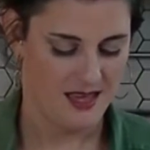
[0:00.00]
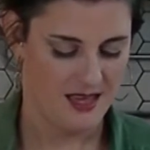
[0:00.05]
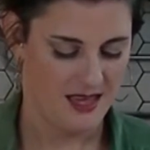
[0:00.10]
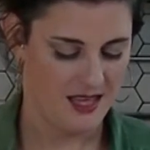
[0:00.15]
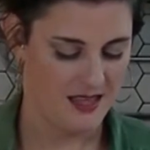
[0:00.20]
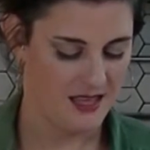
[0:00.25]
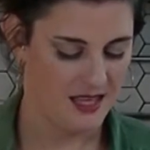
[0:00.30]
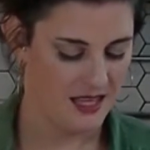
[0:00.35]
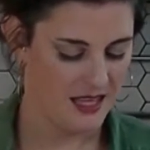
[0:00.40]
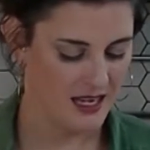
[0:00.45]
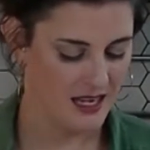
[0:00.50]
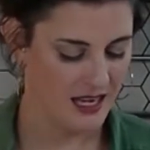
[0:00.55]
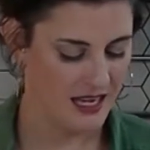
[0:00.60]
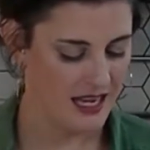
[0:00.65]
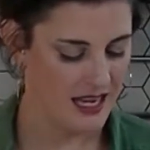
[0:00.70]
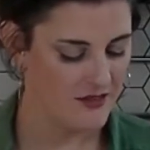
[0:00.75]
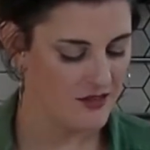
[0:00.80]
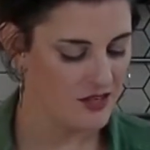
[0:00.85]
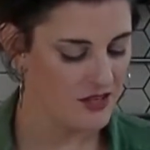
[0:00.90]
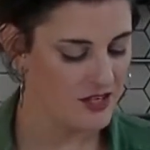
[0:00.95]
And then I
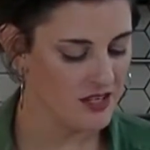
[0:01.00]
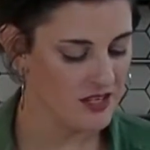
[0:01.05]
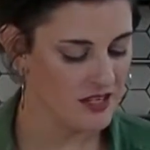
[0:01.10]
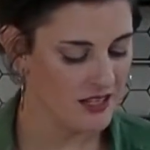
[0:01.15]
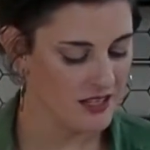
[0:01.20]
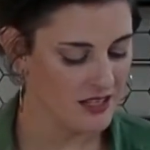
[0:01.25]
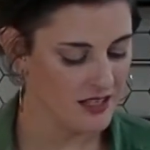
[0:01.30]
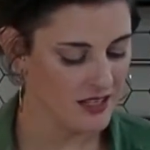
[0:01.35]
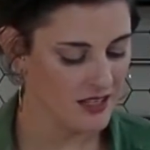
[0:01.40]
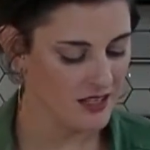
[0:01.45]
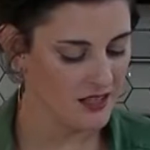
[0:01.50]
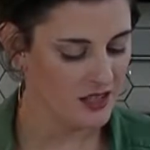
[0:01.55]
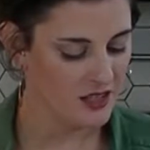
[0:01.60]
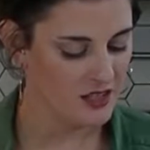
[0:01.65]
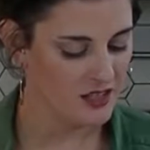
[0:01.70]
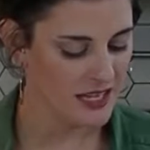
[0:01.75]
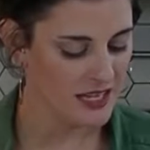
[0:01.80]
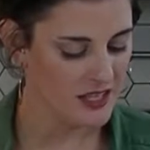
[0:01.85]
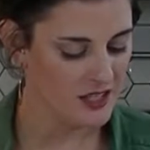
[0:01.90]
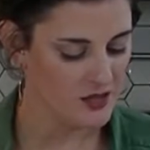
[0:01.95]
have a
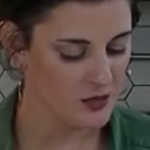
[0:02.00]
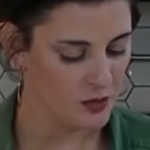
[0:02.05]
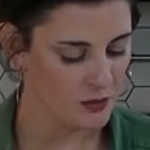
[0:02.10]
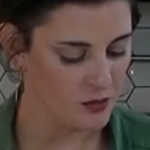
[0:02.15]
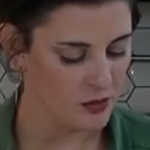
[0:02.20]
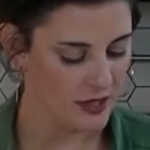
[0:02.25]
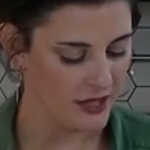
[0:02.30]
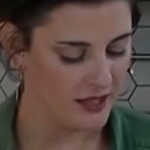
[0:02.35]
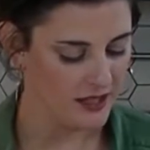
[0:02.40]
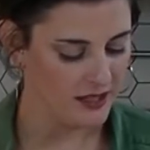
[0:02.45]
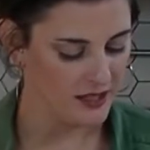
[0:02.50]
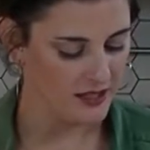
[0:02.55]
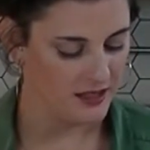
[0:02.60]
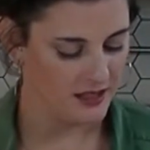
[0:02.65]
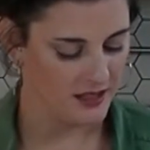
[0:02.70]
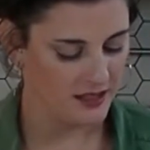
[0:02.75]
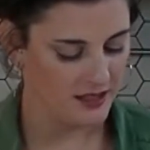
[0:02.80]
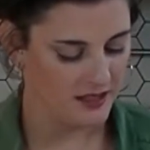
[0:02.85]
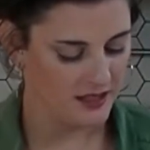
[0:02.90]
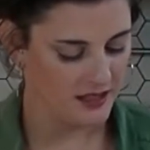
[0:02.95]
little dinosaur print,
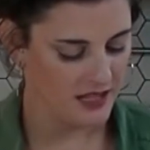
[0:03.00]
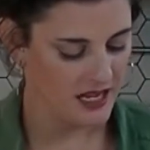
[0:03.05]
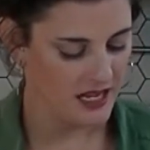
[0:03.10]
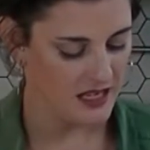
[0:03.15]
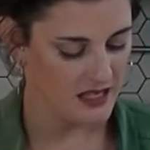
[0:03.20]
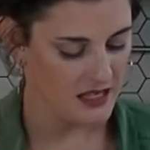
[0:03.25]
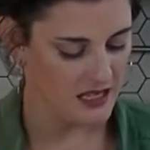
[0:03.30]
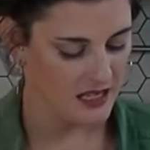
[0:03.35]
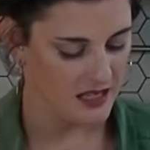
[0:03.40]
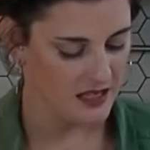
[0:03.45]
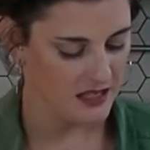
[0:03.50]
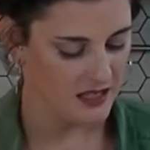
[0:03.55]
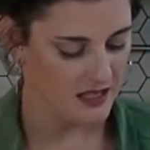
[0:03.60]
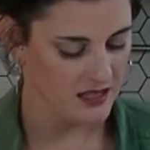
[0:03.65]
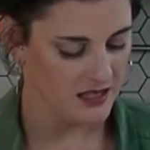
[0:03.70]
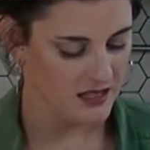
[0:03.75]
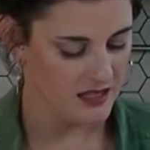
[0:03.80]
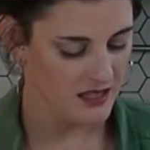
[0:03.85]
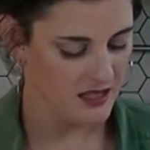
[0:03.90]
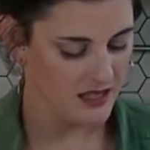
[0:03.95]
kinda.
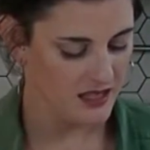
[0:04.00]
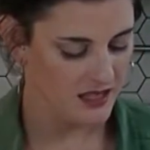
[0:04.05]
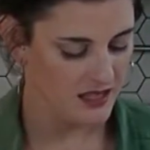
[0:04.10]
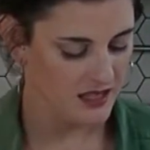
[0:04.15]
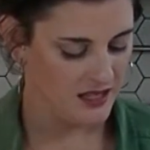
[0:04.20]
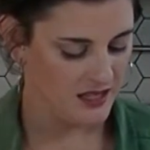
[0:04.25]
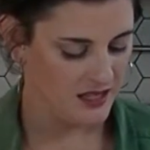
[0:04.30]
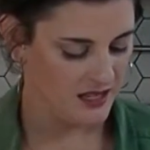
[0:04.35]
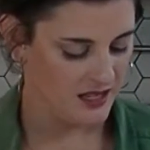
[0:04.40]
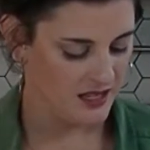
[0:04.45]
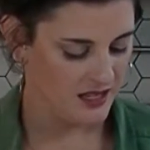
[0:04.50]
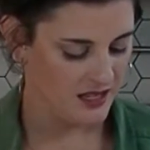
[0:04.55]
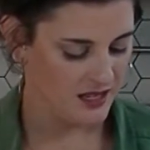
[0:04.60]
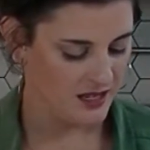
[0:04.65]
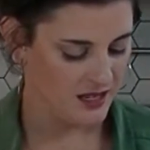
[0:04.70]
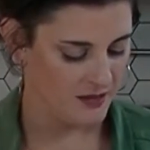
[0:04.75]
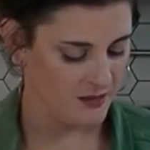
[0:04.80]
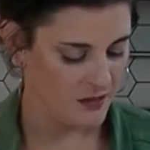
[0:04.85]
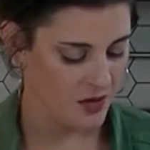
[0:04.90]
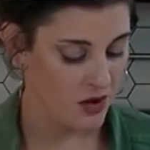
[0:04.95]

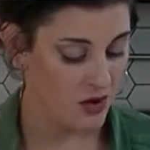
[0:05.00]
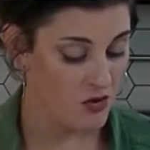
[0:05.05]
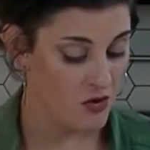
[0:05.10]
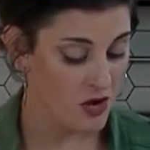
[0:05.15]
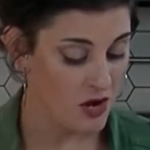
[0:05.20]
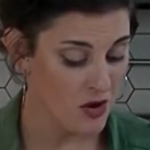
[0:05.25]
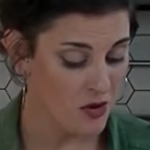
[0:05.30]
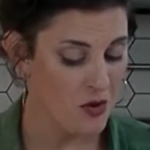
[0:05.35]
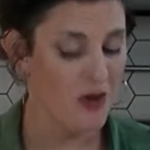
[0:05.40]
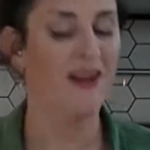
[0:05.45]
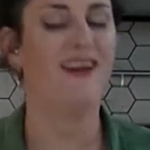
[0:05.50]
Oh no,